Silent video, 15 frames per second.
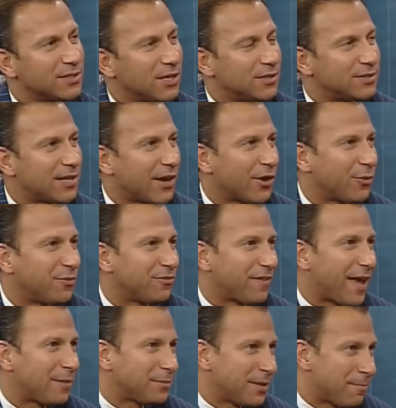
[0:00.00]
You know, as an
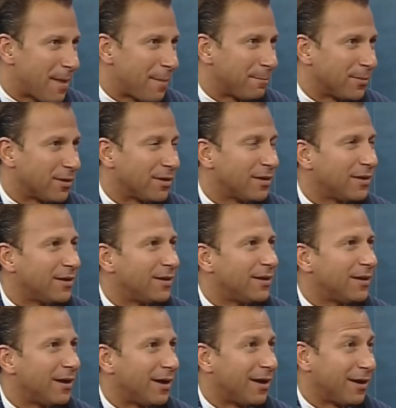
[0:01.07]
Ontarian family member,
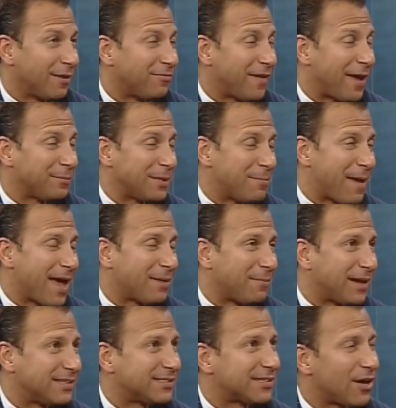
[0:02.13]
uh, a family
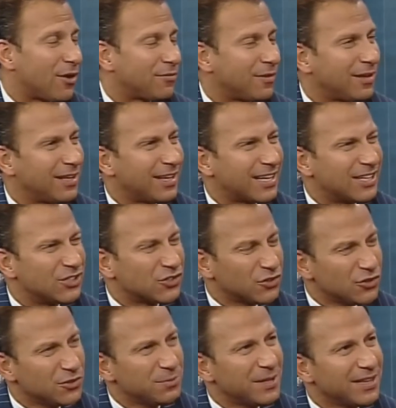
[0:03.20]
man myself, uh, it
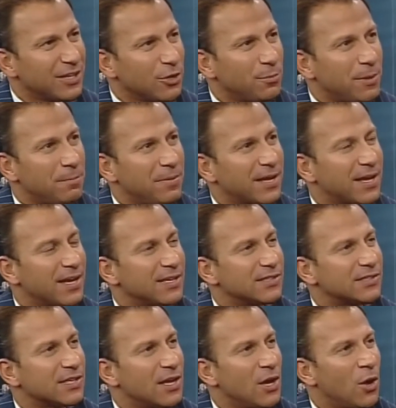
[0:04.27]
concerns me a little bit,
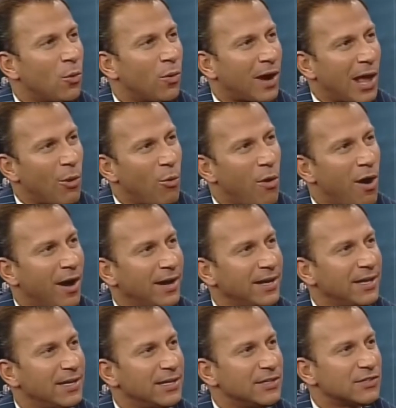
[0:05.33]
because what I
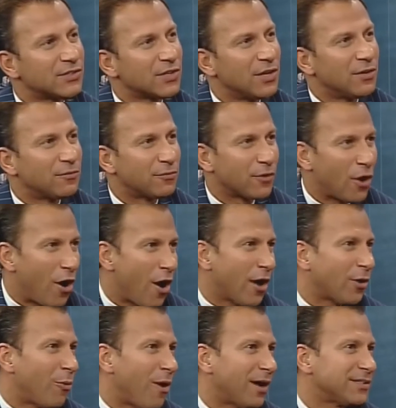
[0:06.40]
want is
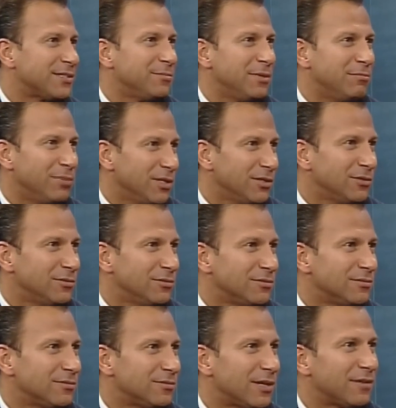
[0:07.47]
for Ottawa to be
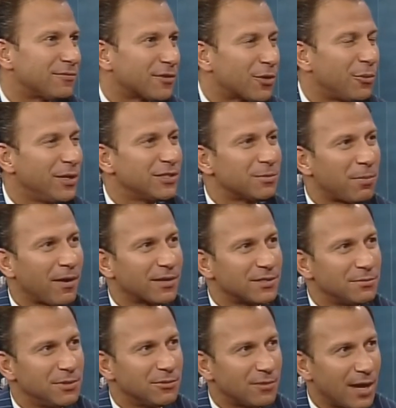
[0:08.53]
blue and for Queen's
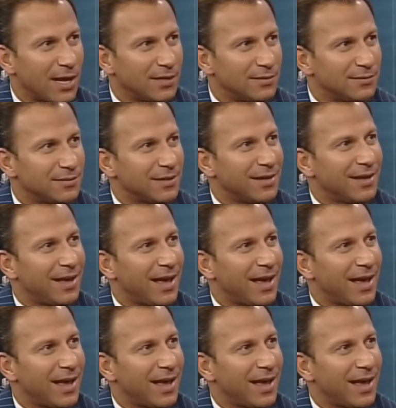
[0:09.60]
Park to be red.